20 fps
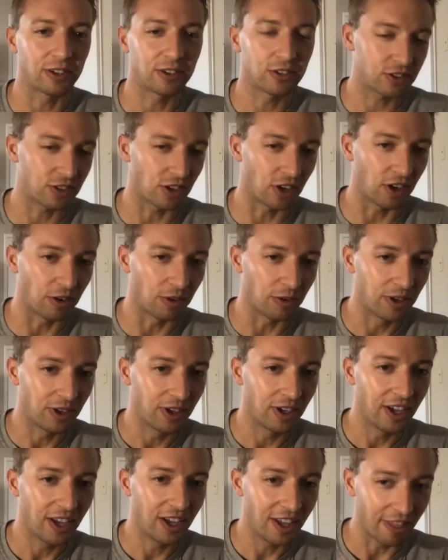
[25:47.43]
So
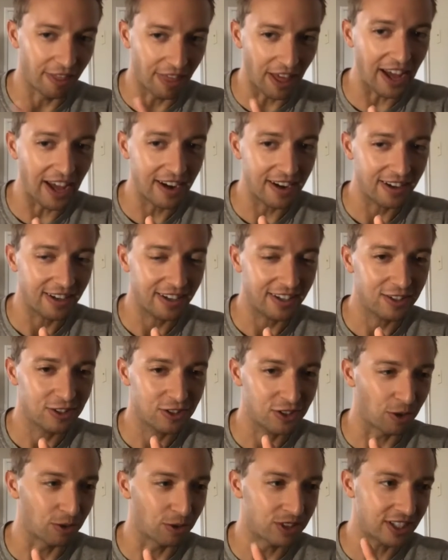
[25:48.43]
that
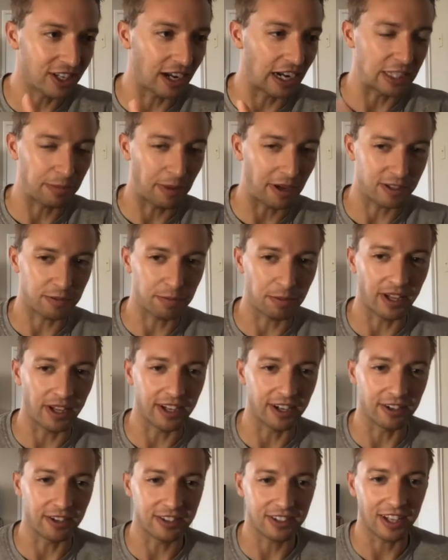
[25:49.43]
shows he cares about his
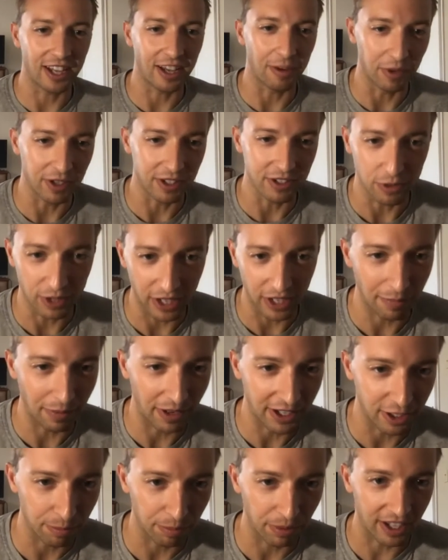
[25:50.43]
players. And when you care
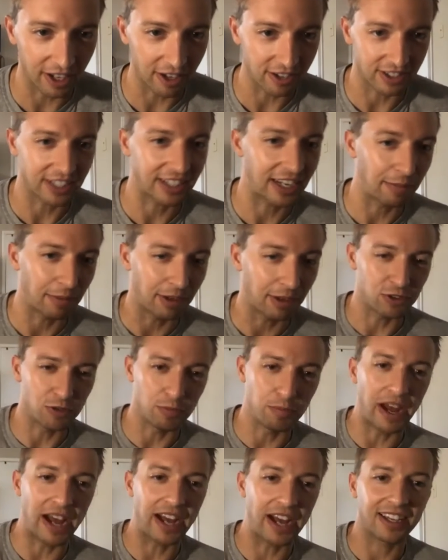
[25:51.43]
about your players, they care about you
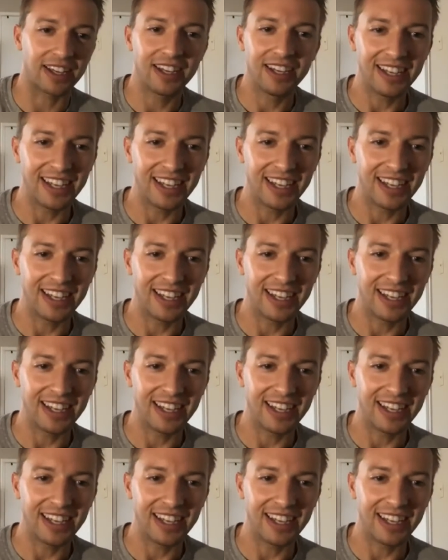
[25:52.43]
back.